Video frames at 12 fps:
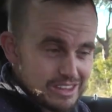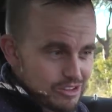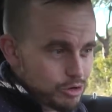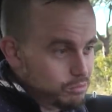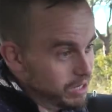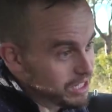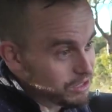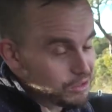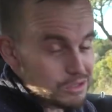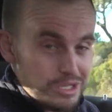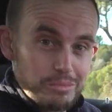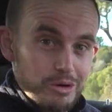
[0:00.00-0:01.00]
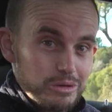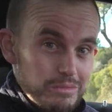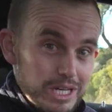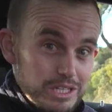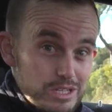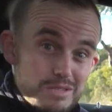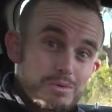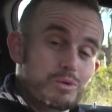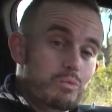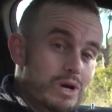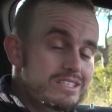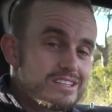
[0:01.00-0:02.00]
There are menus upon menus, but
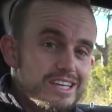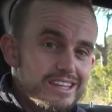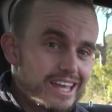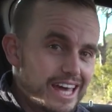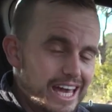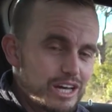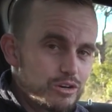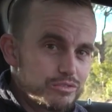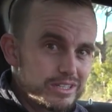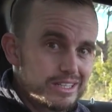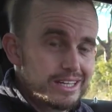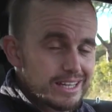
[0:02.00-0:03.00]
once you get the hang of it,